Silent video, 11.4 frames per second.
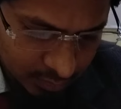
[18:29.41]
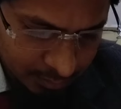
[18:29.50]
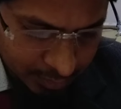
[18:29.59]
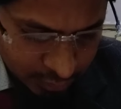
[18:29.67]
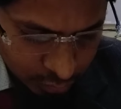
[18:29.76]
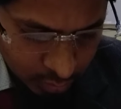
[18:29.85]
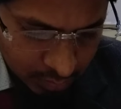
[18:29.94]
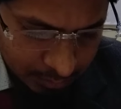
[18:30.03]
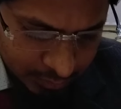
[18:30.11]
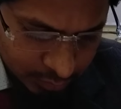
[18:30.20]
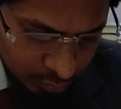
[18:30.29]

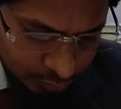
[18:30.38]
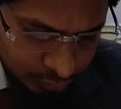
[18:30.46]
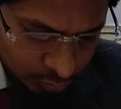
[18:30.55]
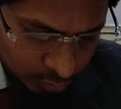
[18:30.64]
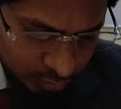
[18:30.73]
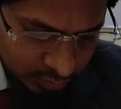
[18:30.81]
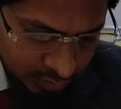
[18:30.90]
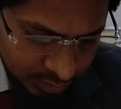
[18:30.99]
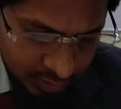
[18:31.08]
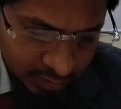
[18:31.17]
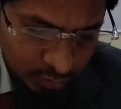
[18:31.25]
Petroleum is also
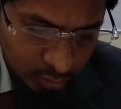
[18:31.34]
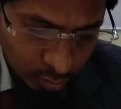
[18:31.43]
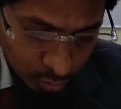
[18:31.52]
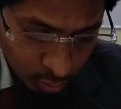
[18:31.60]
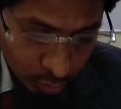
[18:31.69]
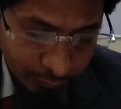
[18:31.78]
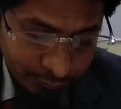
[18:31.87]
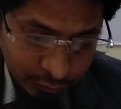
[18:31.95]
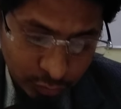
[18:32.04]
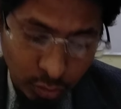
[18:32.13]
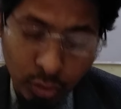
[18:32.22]
drilled
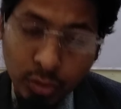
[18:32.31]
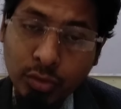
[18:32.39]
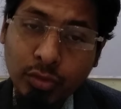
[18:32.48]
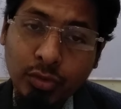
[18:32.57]
offshore.